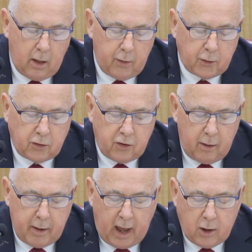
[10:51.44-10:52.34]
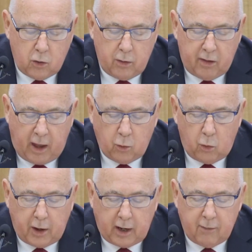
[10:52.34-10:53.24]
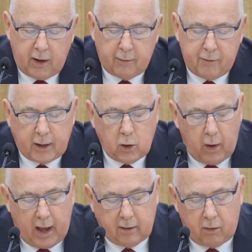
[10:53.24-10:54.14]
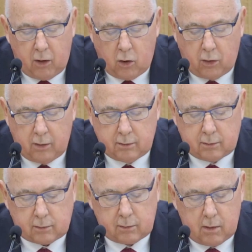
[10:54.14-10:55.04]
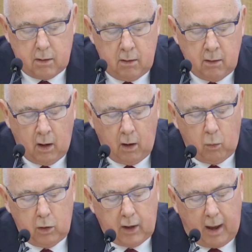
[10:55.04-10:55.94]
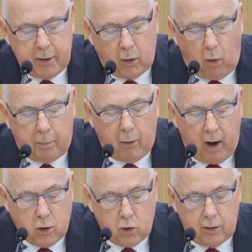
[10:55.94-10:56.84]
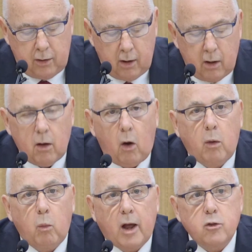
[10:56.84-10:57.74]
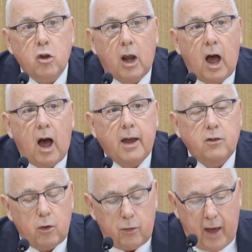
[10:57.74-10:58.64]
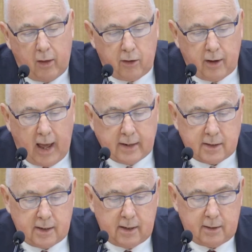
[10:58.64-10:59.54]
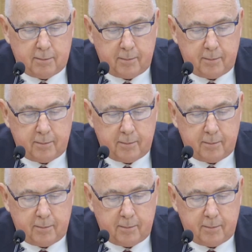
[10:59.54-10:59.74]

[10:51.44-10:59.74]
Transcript: The determinations and order giving effect to our decision will come into operation on 1 July 2018.